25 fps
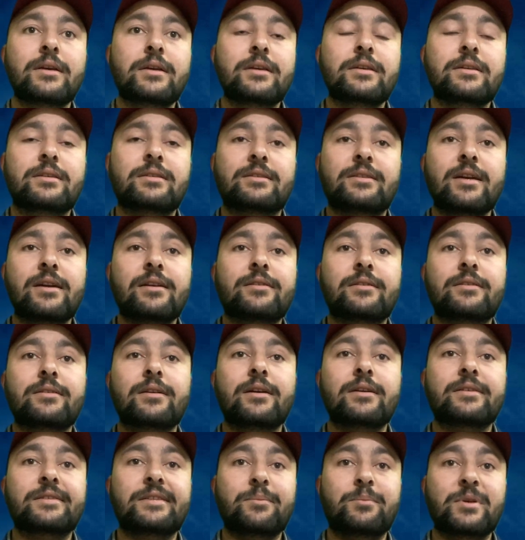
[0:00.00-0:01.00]
Set
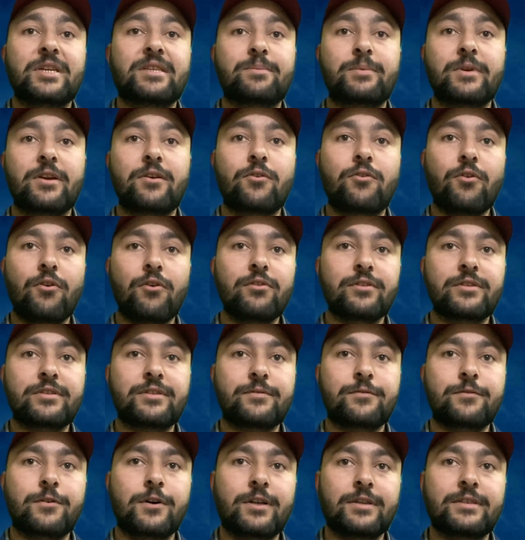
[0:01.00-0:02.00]
specific
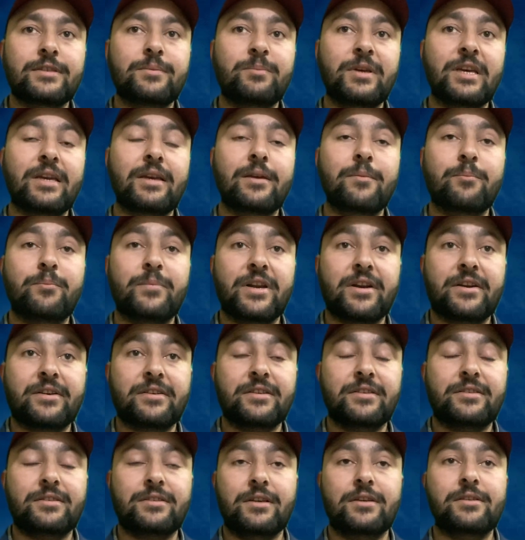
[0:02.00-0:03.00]
goals for speaking
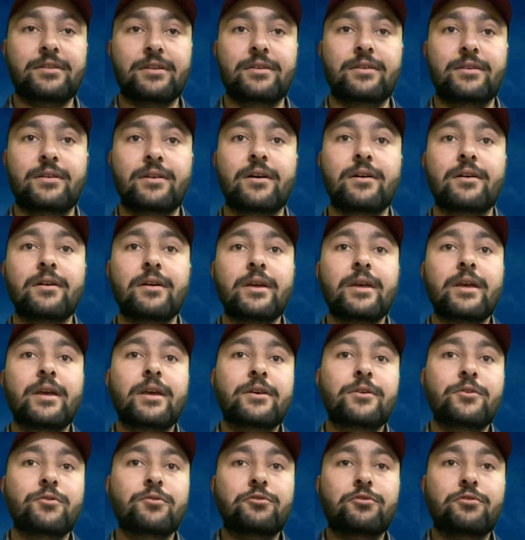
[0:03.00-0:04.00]
practice session. Yeah,
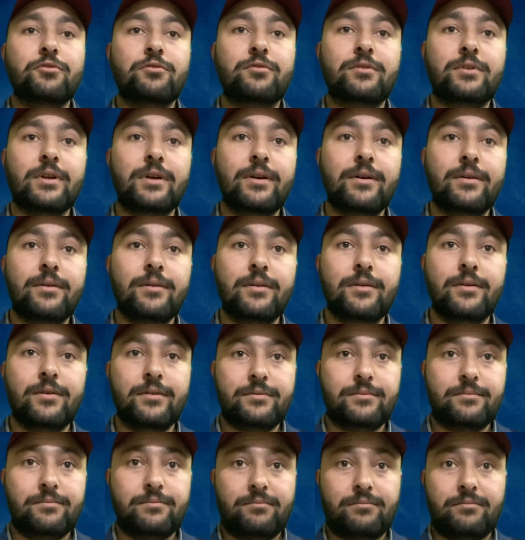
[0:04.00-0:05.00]
you
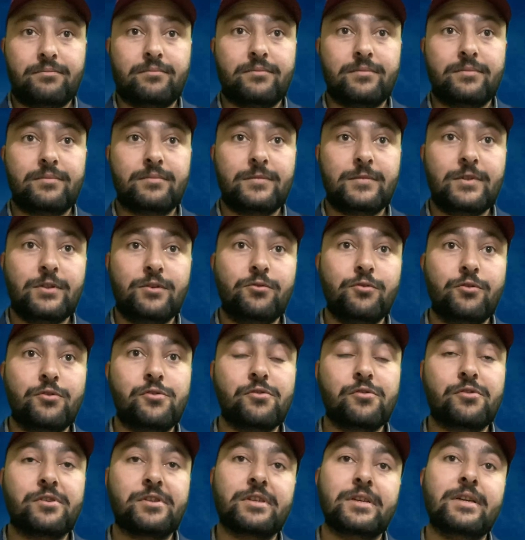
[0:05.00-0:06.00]

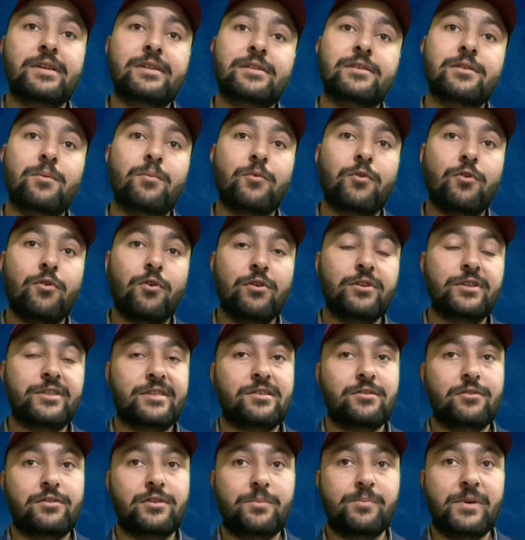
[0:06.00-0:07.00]
should set some goals
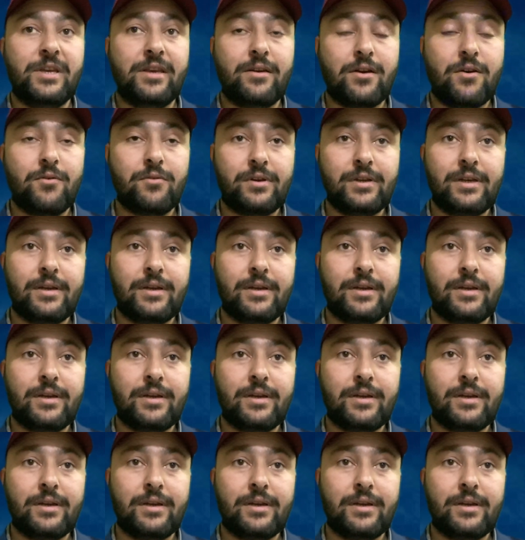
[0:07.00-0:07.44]
to speak out